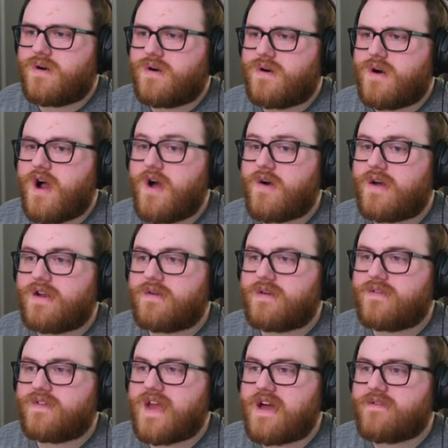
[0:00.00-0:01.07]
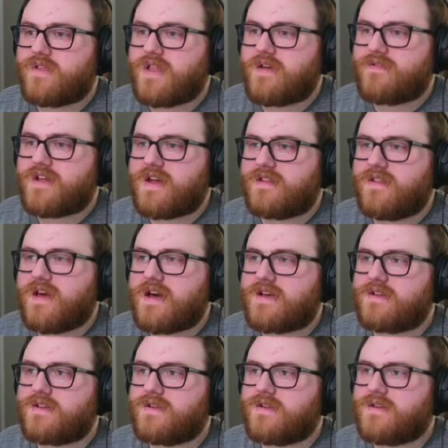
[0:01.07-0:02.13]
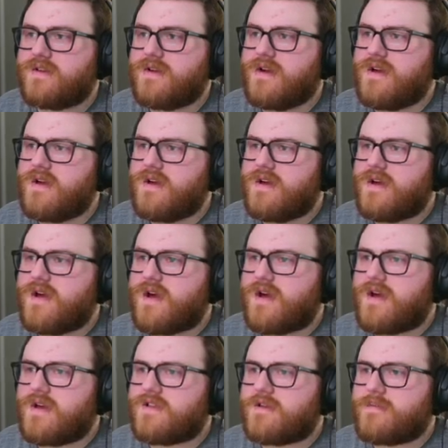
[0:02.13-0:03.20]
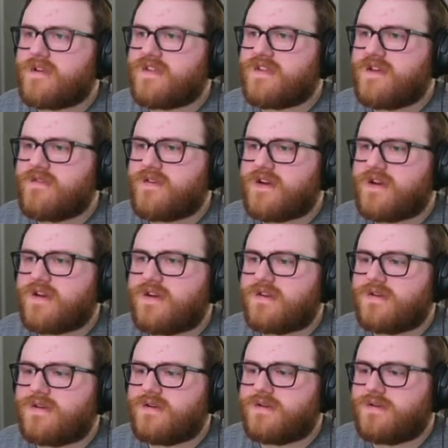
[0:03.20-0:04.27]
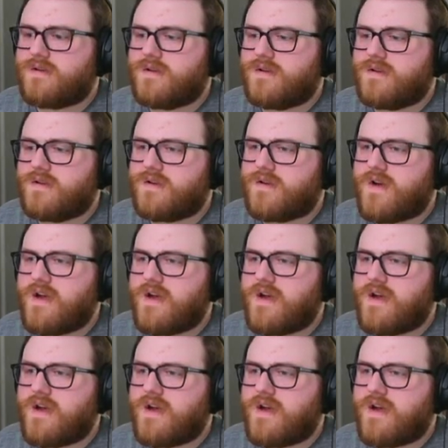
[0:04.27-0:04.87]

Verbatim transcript: Oh, I don't even have a left headlight. Uh, let me see if I can craft